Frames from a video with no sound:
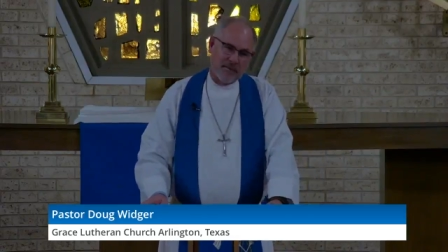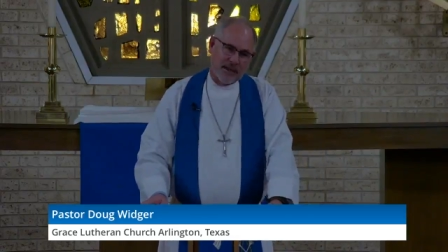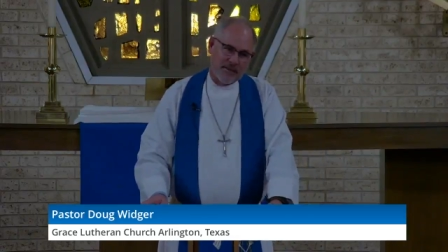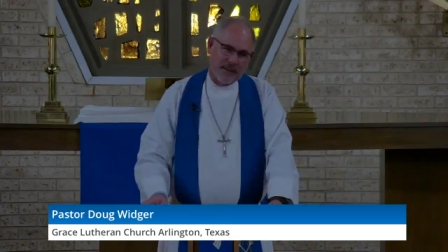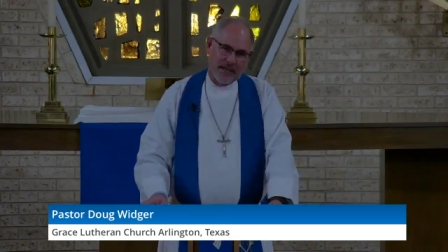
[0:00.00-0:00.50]

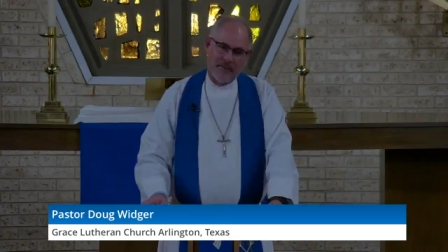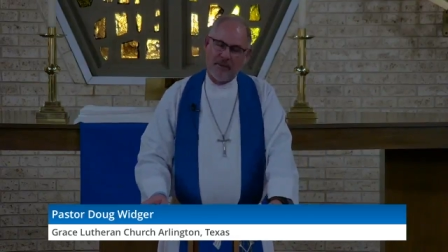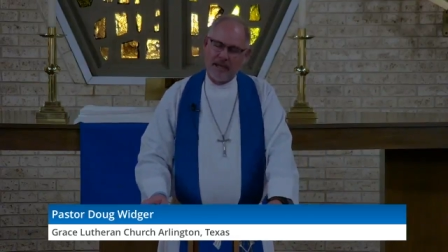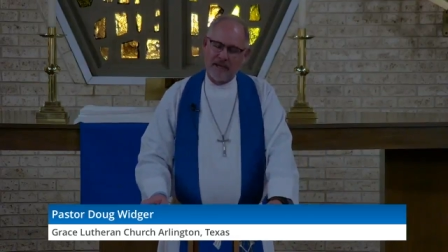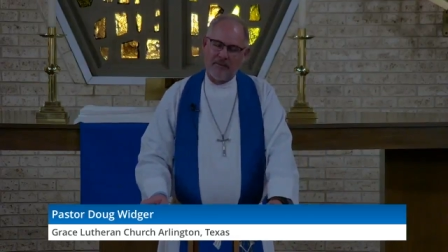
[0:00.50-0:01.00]
many, many,
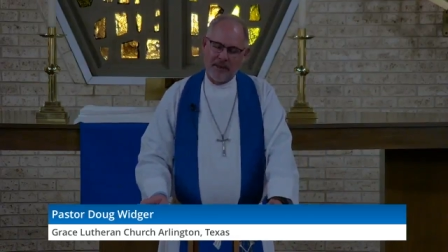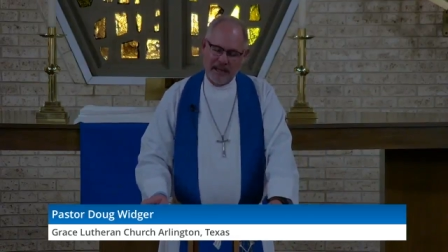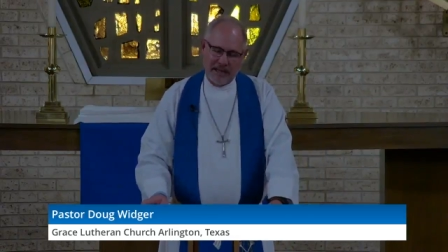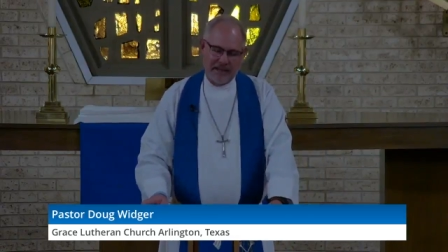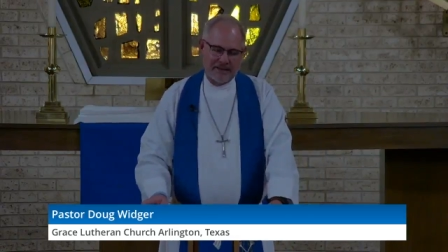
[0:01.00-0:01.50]
many,
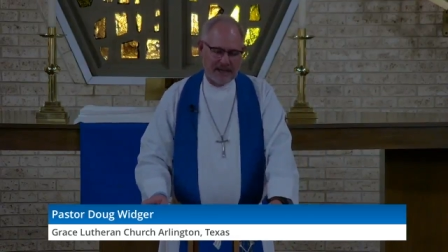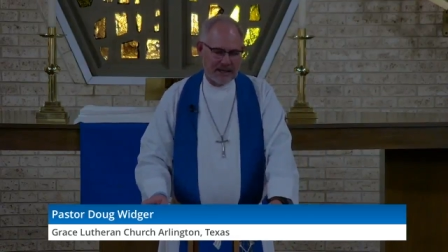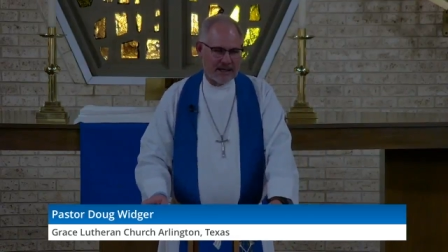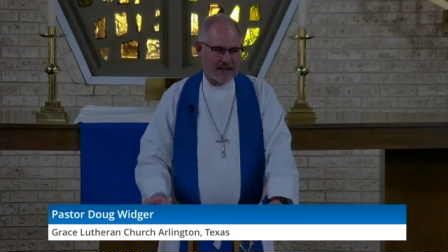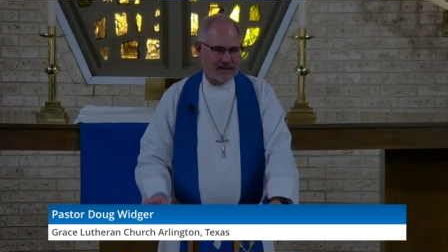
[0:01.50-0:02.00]
many
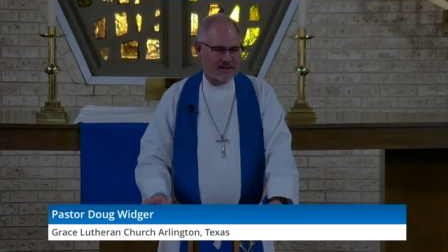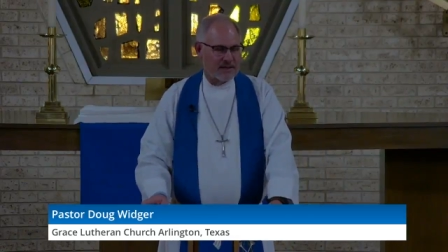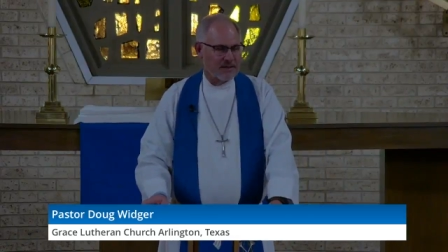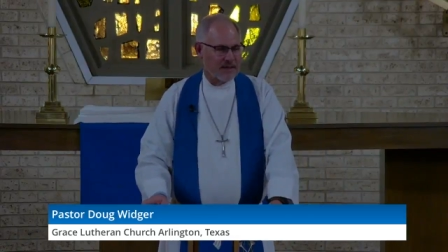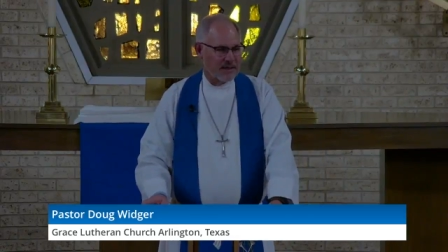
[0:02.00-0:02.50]

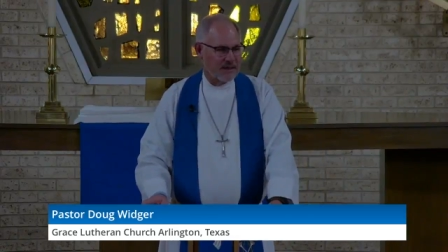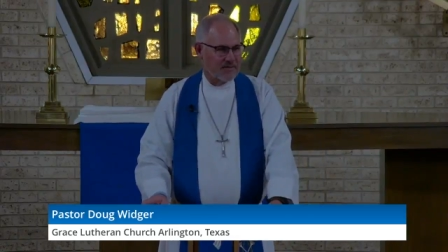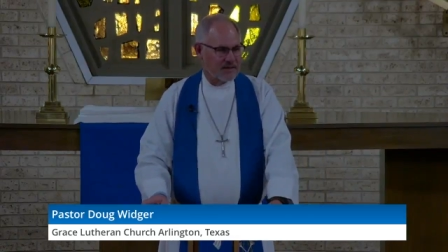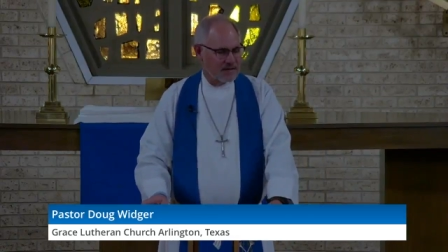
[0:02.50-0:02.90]
decades and even